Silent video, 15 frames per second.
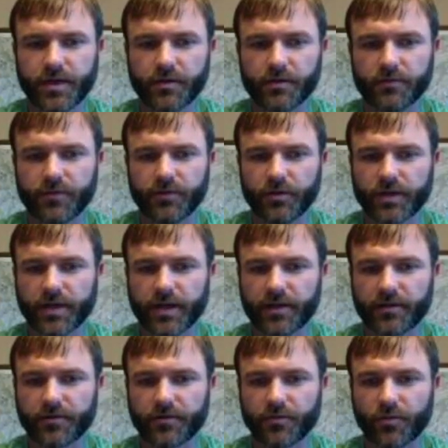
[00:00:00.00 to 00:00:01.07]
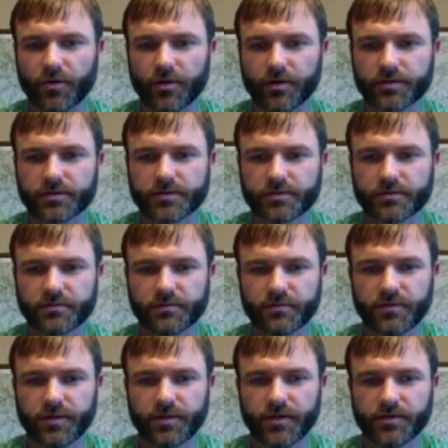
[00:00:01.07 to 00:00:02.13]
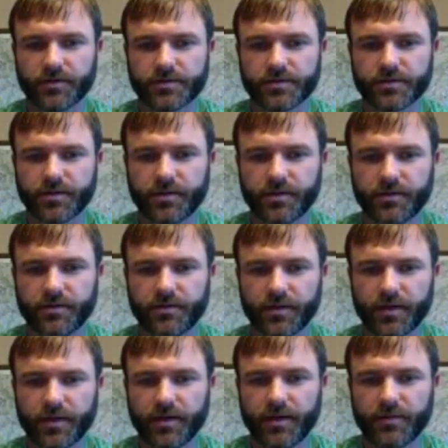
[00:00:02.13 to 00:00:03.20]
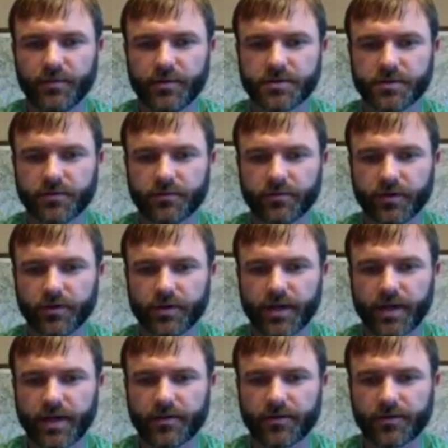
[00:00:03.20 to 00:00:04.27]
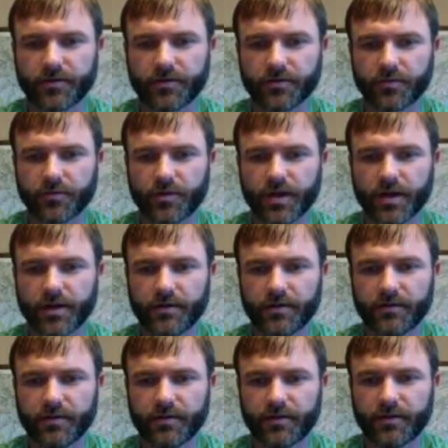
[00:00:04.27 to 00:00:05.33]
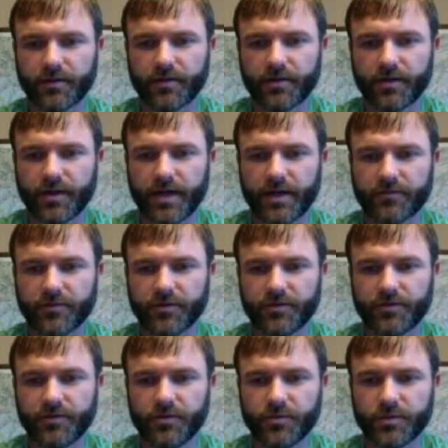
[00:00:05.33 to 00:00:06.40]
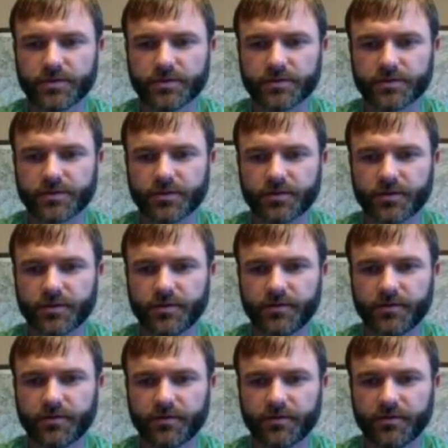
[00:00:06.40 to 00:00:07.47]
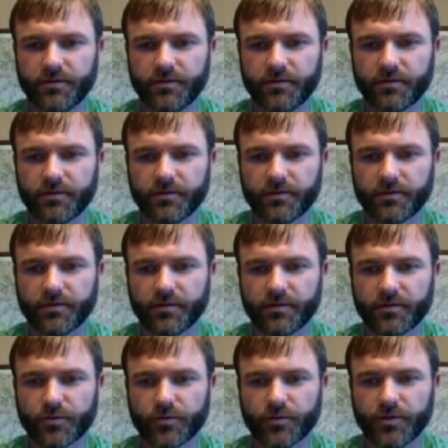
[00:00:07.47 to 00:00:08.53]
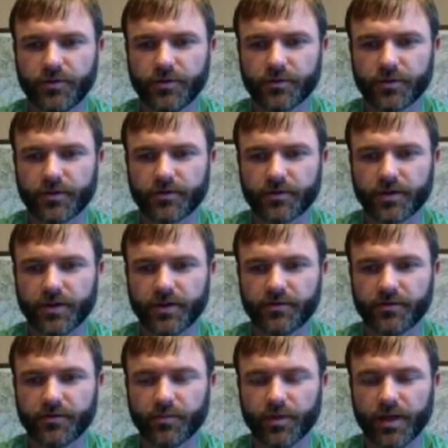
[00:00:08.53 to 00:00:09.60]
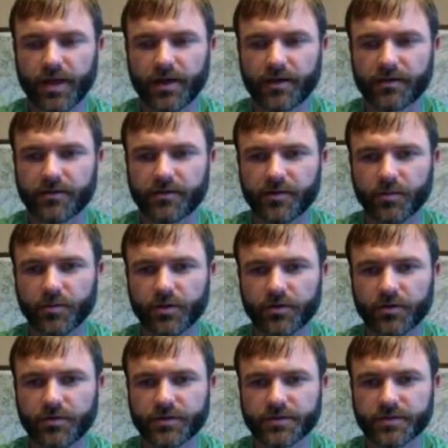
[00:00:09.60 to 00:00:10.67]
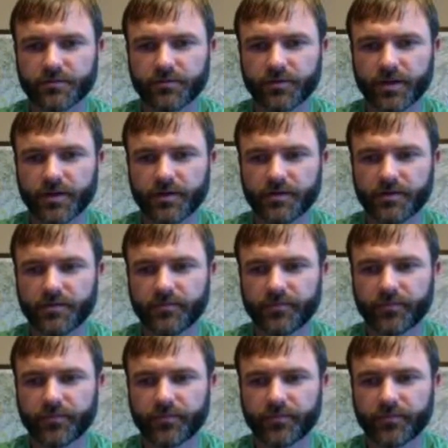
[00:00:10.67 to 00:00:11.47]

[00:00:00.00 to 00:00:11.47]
how a Foley catheter works. Notice the image of the Foley catheter on the right. After the tube is inserted through the urethra and into the bladder, the balloon is inflated.